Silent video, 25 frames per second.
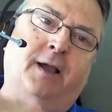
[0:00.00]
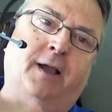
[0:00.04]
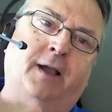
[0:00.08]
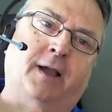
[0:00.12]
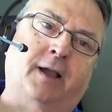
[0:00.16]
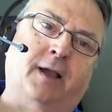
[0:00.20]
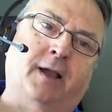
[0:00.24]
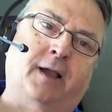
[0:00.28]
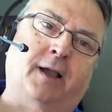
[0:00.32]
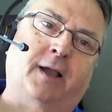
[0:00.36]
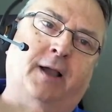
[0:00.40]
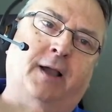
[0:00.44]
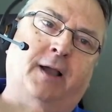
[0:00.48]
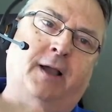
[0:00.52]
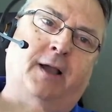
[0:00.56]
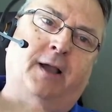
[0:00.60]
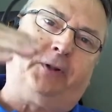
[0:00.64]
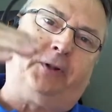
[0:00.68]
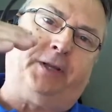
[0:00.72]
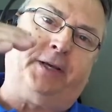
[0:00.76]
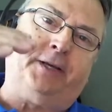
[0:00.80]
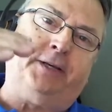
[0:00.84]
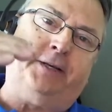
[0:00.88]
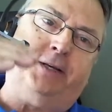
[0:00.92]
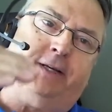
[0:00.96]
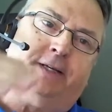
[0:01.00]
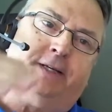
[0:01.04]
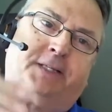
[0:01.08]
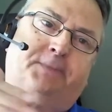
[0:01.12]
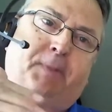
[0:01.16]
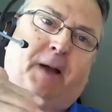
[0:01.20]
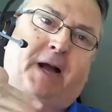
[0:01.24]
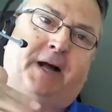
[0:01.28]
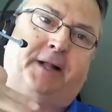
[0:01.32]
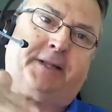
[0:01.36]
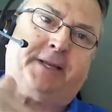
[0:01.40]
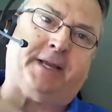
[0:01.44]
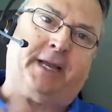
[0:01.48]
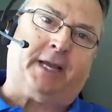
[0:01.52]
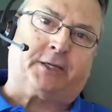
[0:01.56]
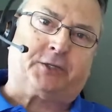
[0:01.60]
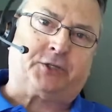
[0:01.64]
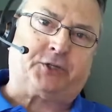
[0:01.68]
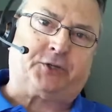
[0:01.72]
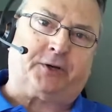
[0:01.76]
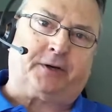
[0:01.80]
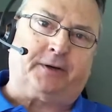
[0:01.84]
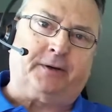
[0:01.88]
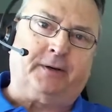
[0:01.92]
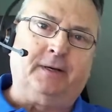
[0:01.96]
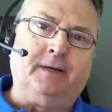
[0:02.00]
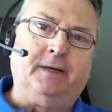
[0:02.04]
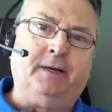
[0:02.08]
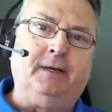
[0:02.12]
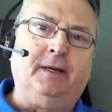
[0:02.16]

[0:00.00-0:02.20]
polypropylene is polyester.